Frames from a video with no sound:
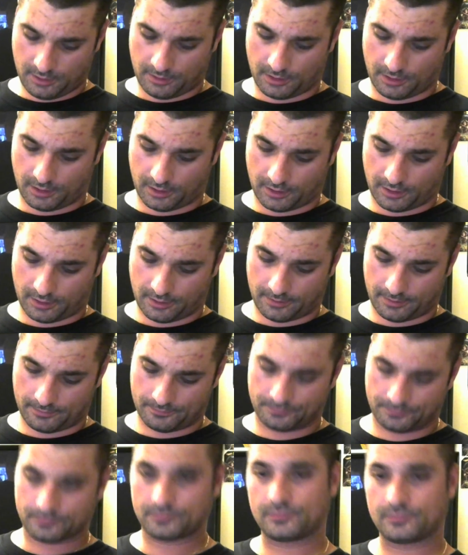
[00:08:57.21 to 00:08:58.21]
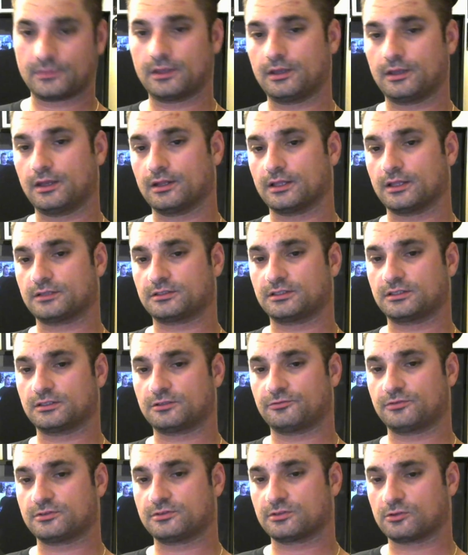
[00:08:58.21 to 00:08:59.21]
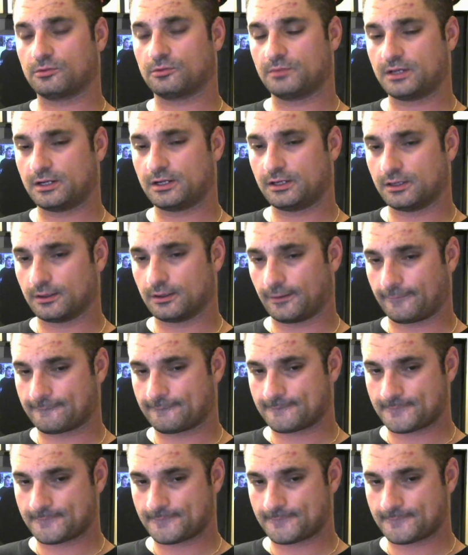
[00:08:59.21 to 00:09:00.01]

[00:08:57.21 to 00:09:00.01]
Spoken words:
unless it's physical media.